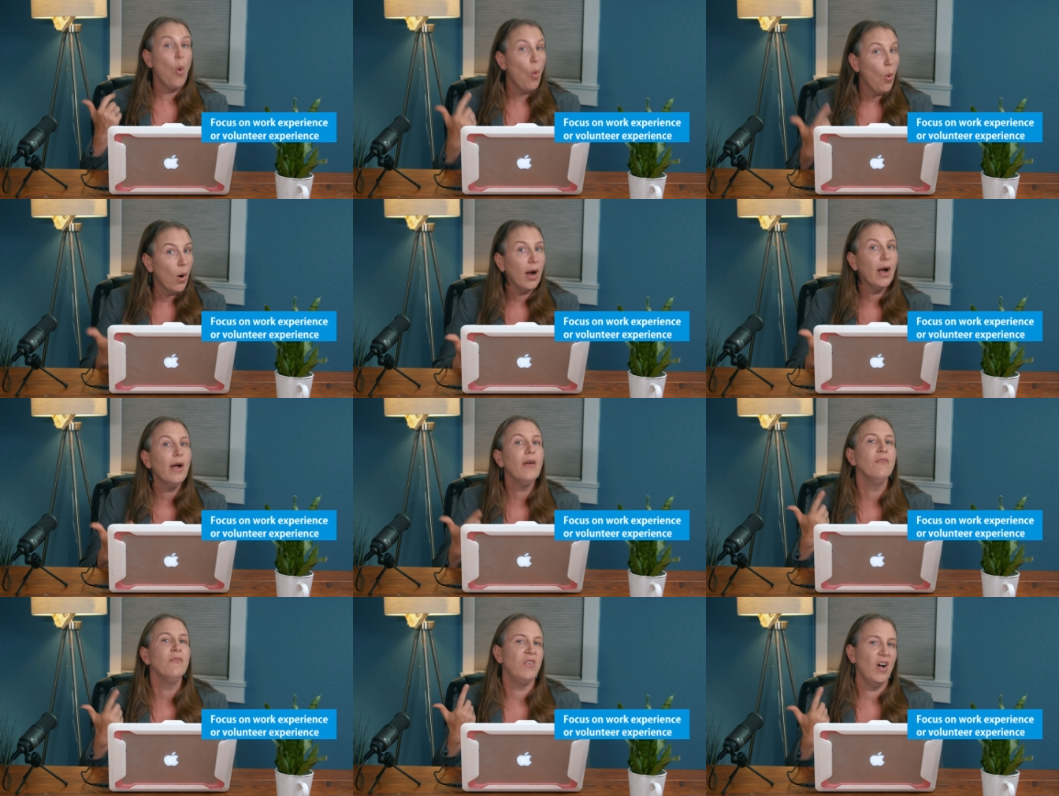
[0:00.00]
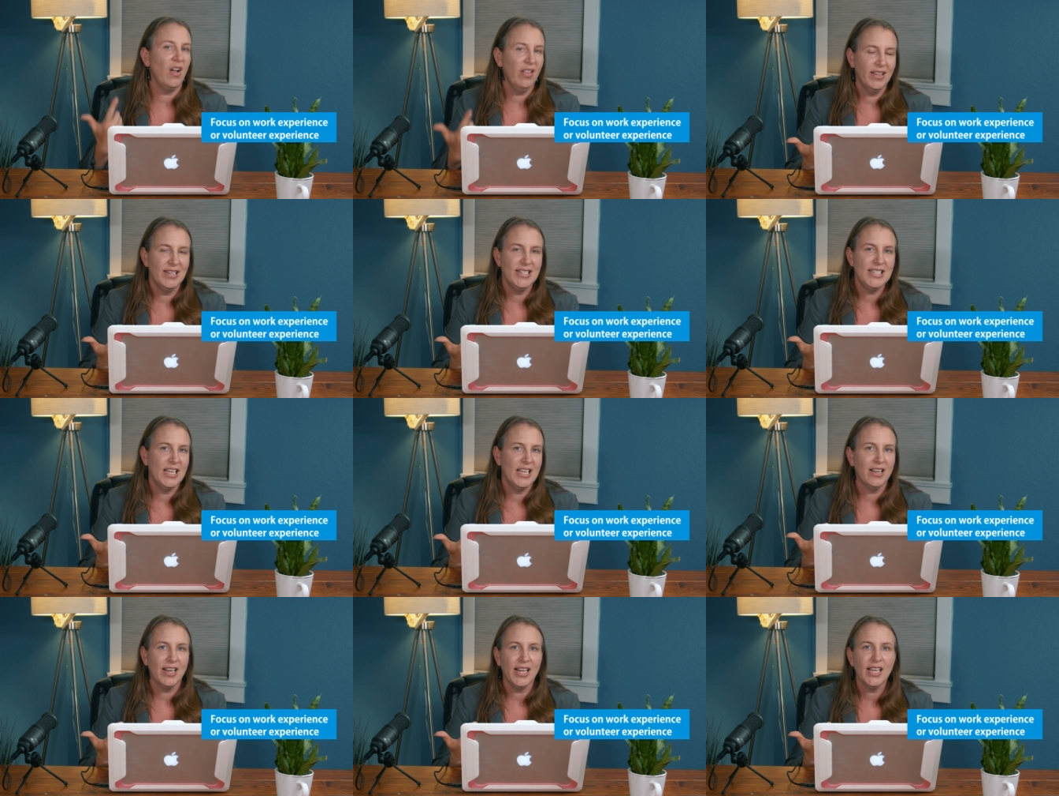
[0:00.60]
or
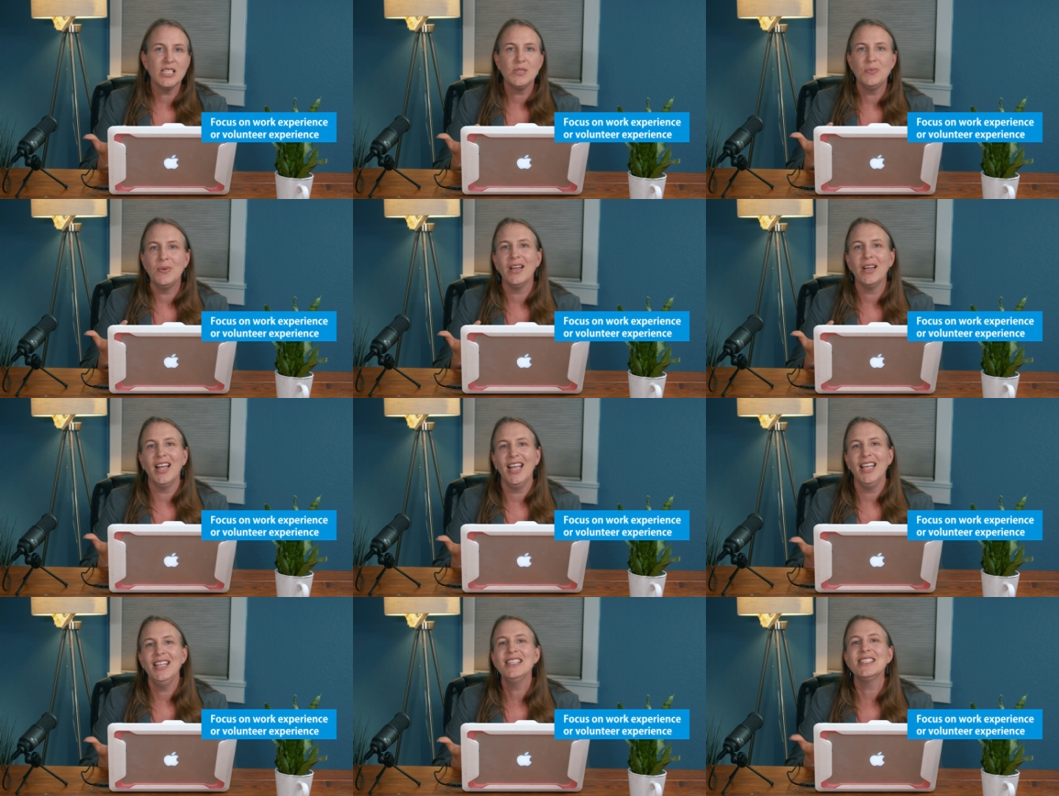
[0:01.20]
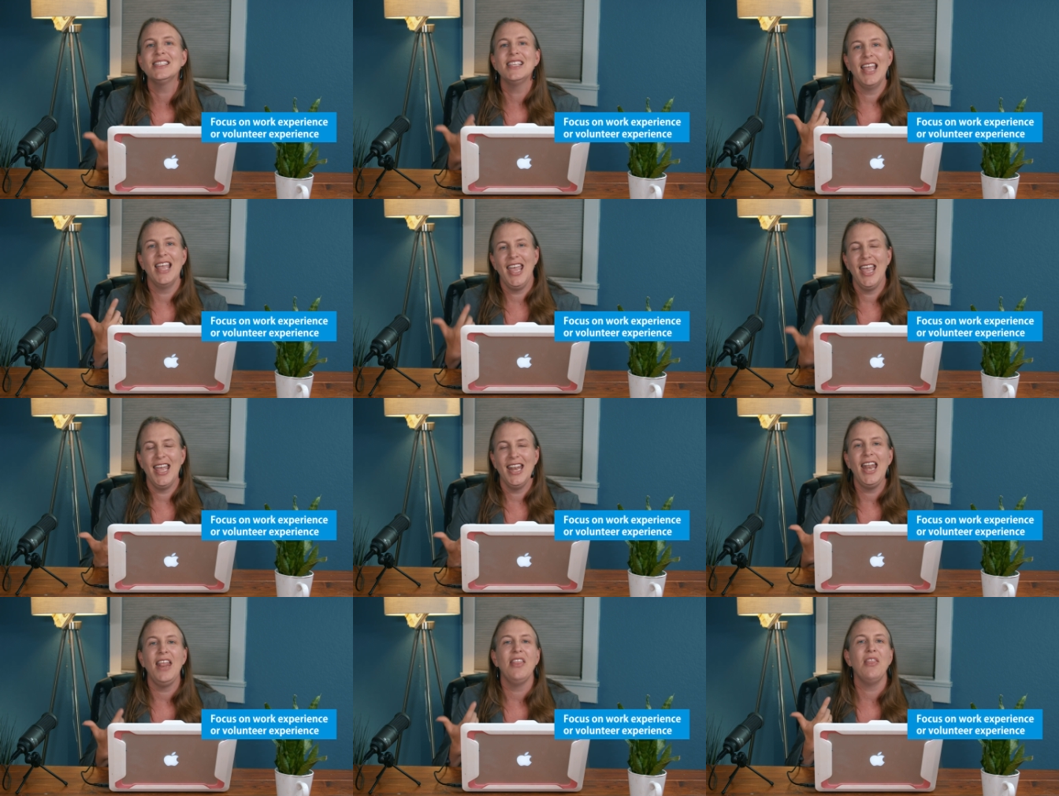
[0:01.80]
volunteer experience
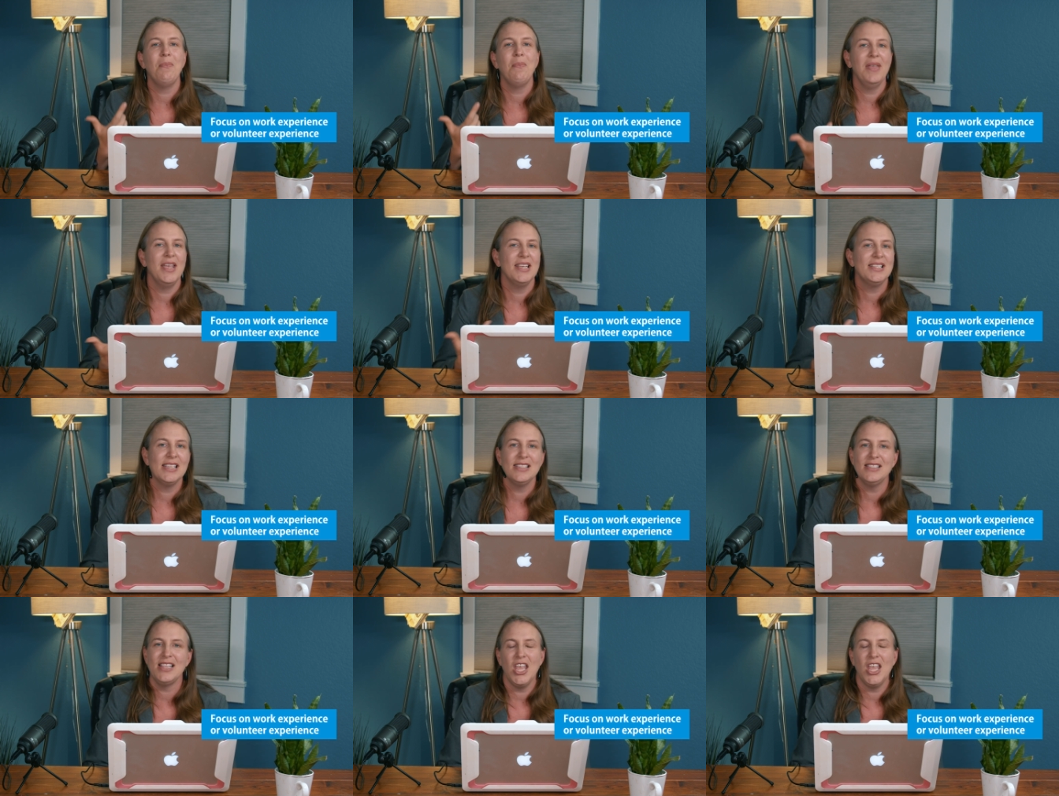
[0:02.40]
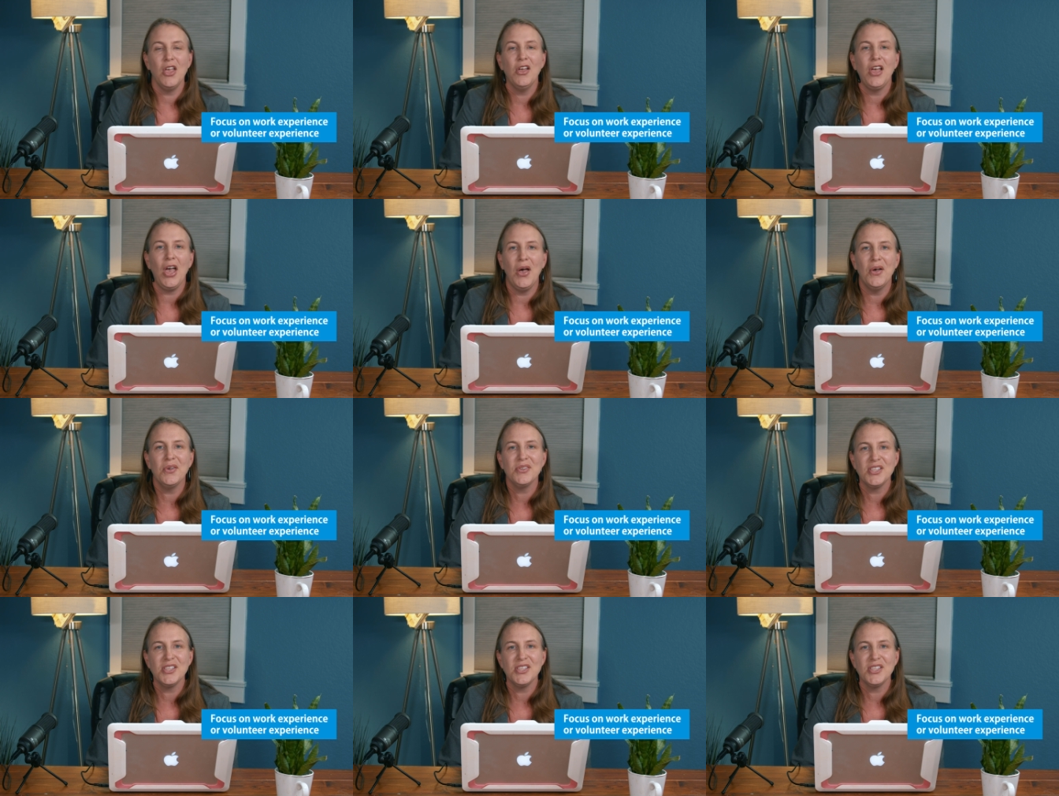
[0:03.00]
in the places that you go.